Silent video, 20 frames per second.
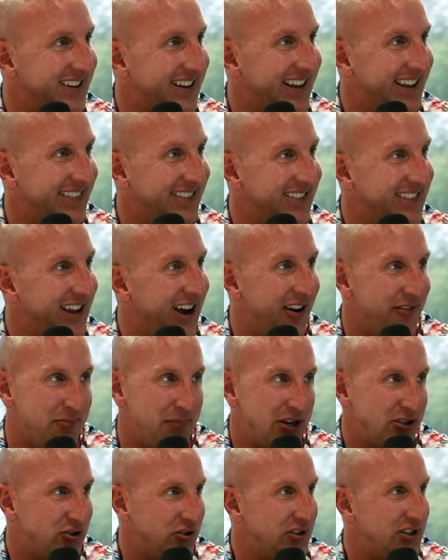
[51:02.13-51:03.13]
And I've
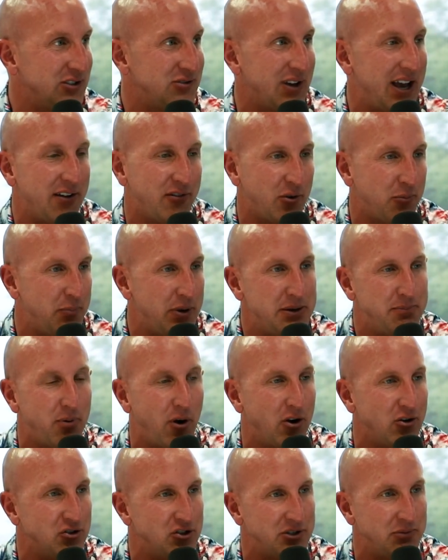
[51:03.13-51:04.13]
mentioned this after Peak
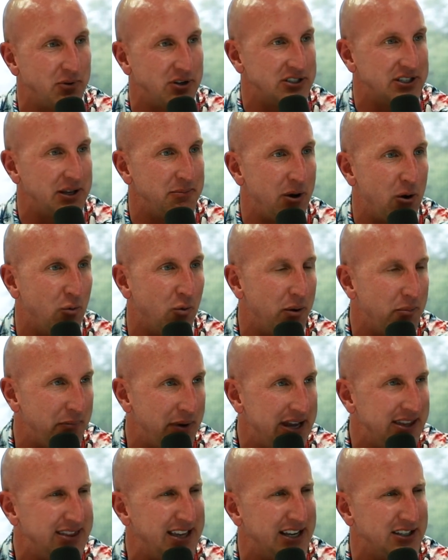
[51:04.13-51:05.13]
Partnership. I man, what
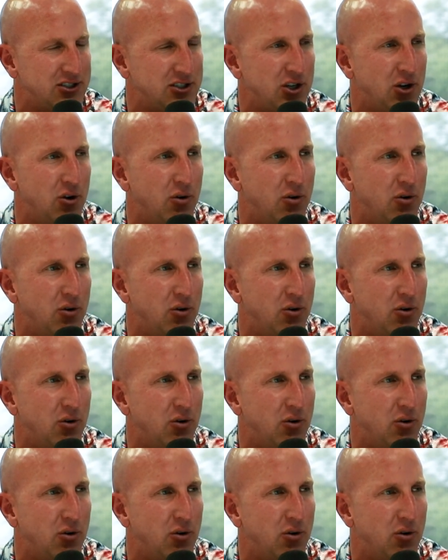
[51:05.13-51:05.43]
made that